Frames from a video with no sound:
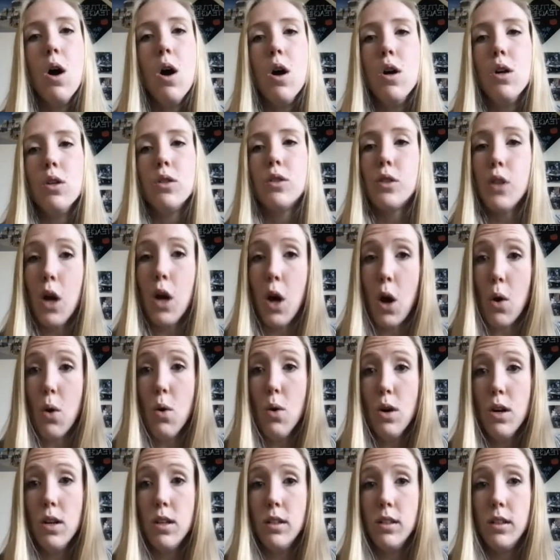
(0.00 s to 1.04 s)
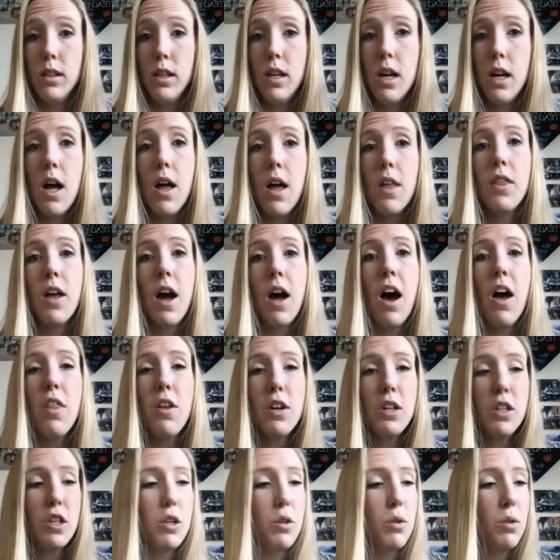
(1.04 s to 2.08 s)
So the
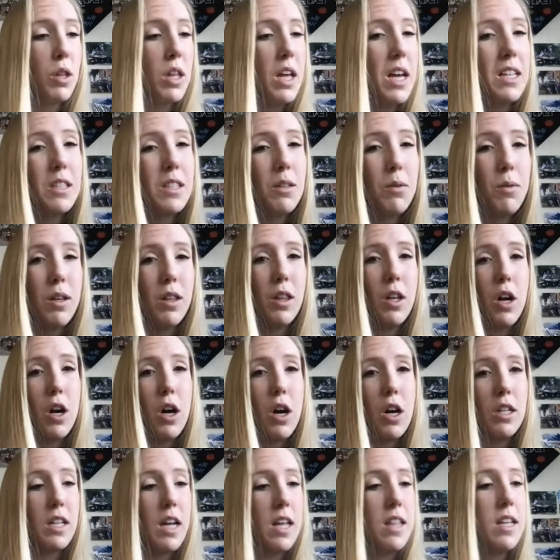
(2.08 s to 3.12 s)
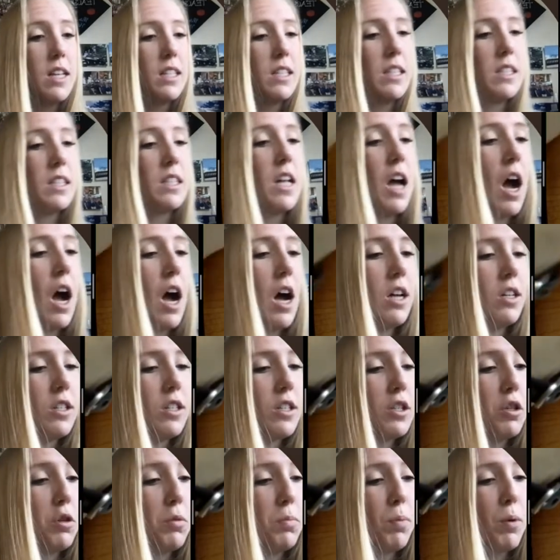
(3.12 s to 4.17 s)
other two things that we learned, and this is not
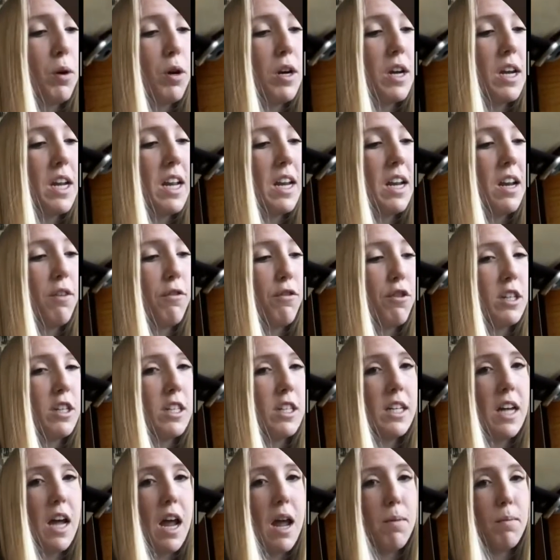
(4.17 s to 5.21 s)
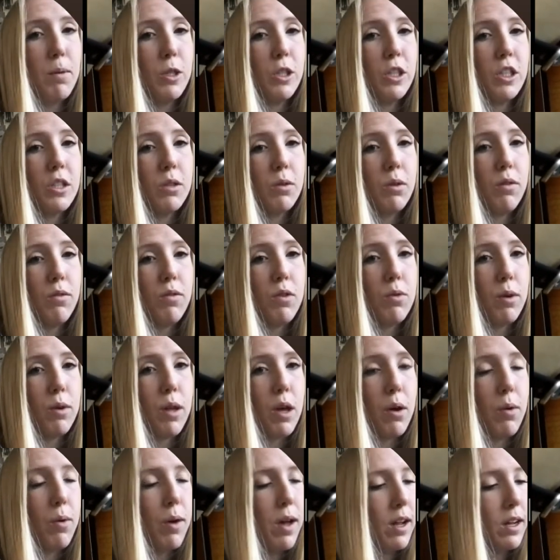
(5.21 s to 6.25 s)
super needed for today, but just to review
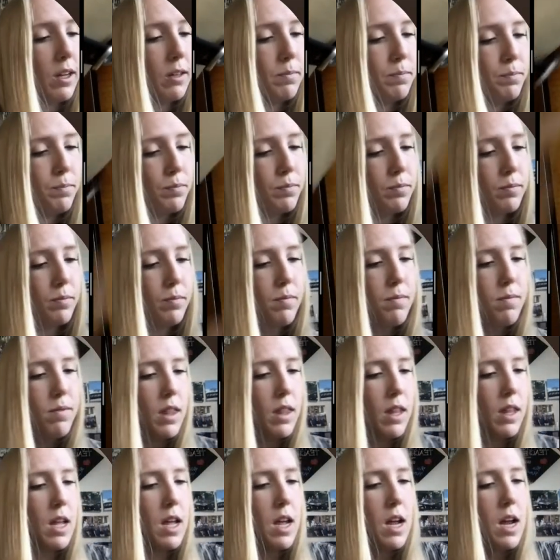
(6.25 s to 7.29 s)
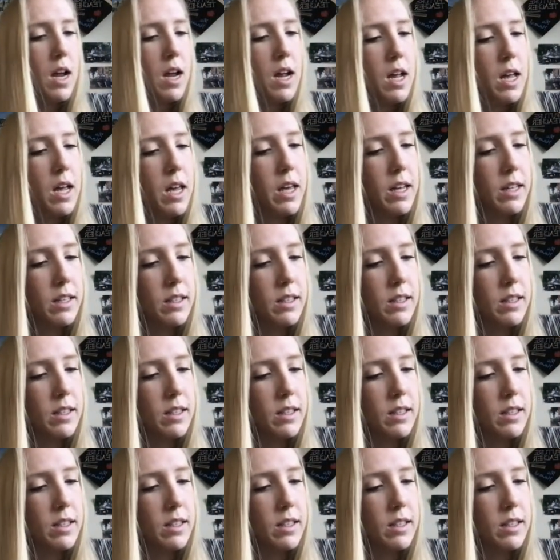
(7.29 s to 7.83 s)
really quick, is